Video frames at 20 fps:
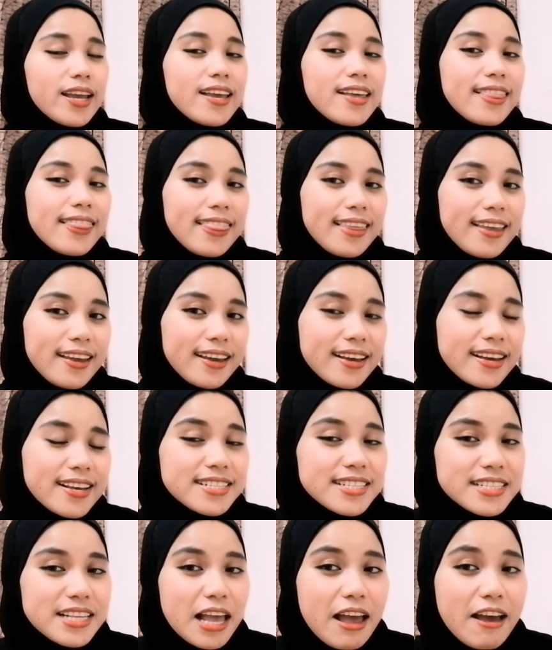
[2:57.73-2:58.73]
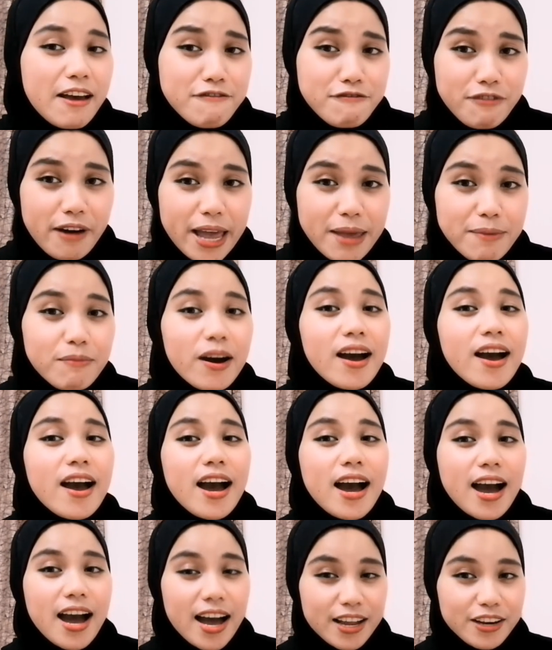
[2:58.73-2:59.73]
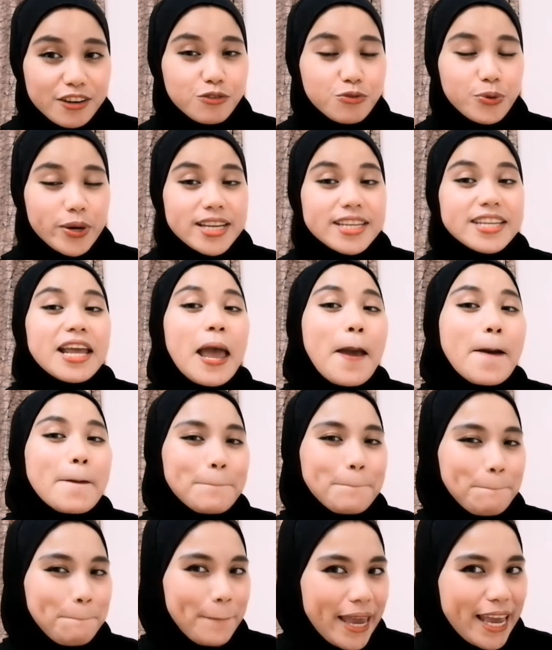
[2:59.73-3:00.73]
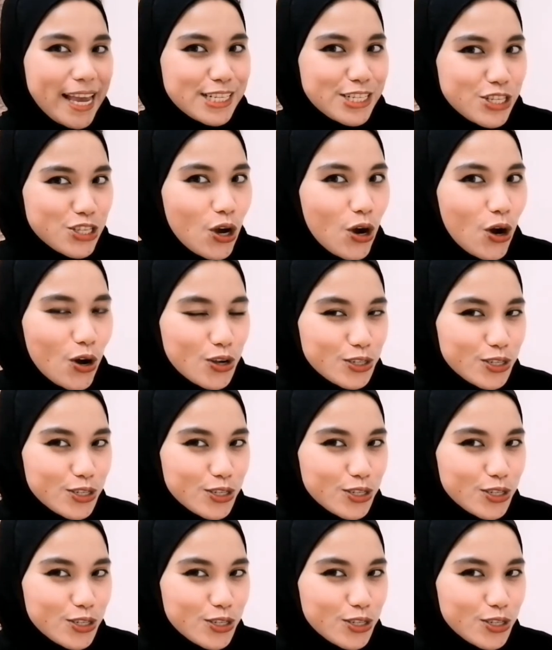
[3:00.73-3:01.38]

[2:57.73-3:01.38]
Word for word: it is 500 peso.